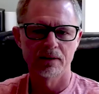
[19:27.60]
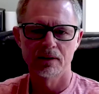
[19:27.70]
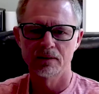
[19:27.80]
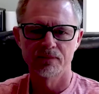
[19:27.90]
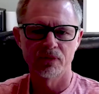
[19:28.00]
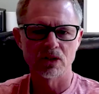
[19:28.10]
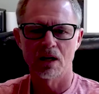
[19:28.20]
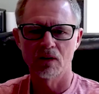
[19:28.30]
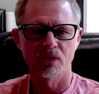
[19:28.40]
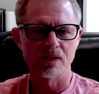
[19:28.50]
a
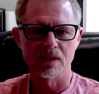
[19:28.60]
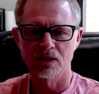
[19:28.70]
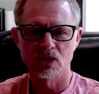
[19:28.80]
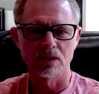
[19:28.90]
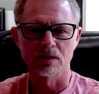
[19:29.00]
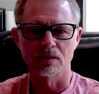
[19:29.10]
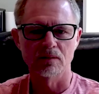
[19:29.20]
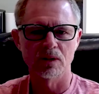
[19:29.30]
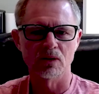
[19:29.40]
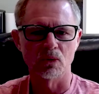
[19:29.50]
photography
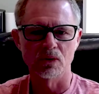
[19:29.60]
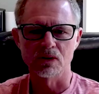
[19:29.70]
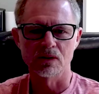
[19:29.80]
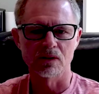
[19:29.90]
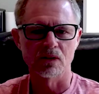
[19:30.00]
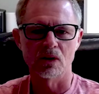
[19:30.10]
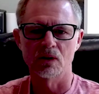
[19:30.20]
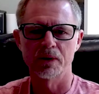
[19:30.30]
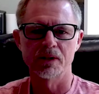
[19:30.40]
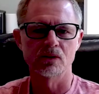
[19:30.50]
session with horses. It's
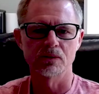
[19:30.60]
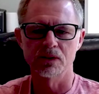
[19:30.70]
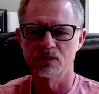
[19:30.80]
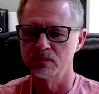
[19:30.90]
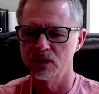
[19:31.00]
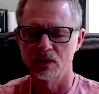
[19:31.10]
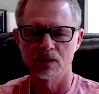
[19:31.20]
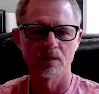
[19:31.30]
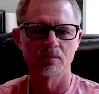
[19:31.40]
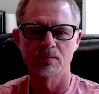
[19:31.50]
always with, you
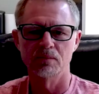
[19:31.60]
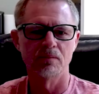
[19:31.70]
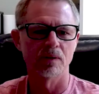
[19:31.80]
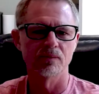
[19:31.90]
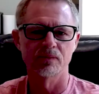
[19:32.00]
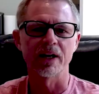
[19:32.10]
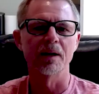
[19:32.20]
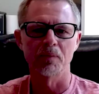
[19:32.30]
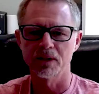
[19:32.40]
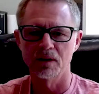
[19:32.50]
know, my
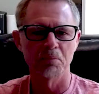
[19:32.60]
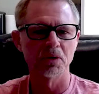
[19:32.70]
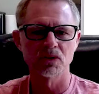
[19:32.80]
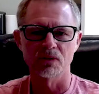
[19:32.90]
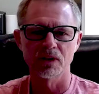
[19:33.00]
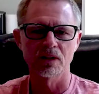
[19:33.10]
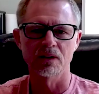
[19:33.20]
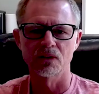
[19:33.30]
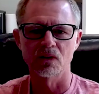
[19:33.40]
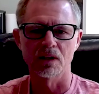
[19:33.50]
family and a bunch of
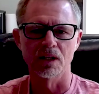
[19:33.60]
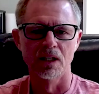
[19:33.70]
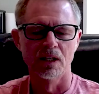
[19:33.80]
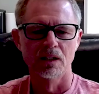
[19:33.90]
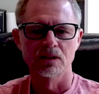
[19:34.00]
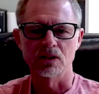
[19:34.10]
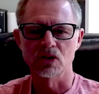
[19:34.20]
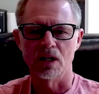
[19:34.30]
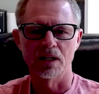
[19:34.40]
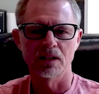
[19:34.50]
kids, and
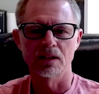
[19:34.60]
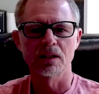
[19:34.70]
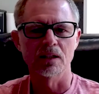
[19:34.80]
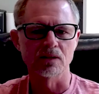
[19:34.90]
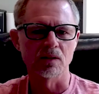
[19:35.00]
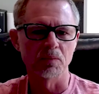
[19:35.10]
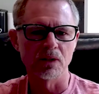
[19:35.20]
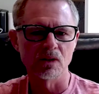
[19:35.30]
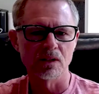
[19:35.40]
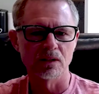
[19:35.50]
just trying to get the kids to be
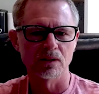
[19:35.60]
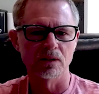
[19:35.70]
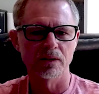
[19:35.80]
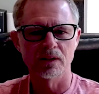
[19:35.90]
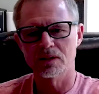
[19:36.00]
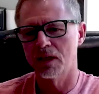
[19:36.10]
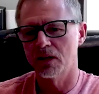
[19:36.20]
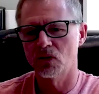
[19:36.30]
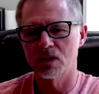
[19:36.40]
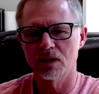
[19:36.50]
still and to
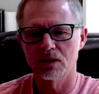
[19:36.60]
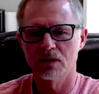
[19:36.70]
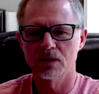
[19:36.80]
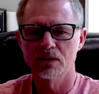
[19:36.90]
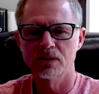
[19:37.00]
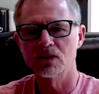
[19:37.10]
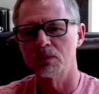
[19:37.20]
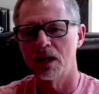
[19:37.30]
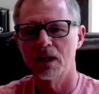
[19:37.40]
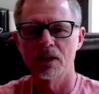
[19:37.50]
stand still and
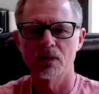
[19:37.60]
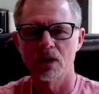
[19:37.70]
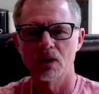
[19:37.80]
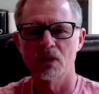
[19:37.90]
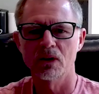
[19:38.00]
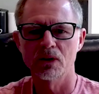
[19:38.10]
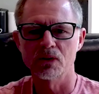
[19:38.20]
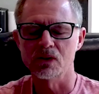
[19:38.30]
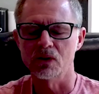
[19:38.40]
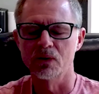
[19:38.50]
smile and all
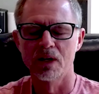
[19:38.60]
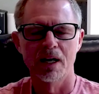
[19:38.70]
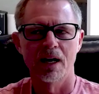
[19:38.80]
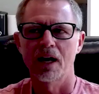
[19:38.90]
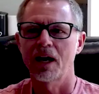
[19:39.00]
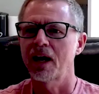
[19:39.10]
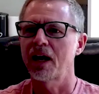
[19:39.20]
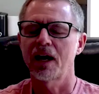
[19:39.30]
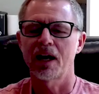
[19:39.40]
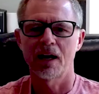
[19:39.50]
those. So
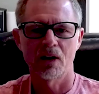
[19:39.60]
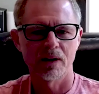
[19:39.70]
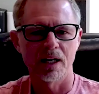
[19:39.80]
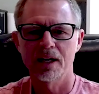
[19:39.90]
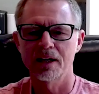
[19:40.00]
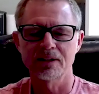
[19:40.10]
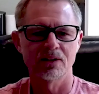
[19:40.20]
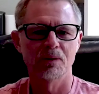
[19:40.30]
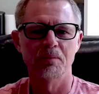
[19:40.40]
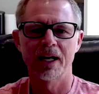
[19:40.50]
how the heck do
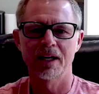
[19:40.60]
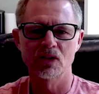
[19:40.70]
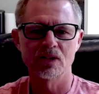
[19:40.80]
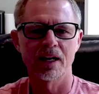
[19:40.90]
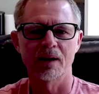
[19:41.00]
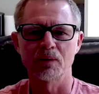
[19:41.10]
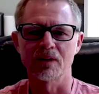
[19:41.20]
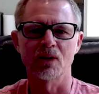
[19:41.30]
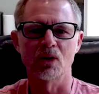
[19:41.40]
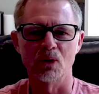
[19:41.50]
you manage that with
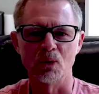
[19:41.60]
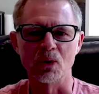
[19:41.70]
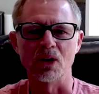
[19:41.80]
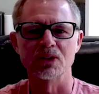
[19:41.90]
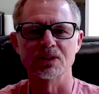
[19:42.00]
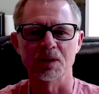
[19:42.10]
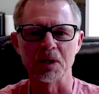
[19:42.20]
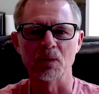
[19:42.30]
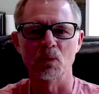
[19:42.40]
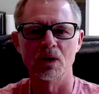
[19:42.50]
a horse? I
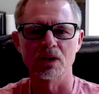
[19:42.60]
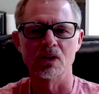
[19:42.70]
mean,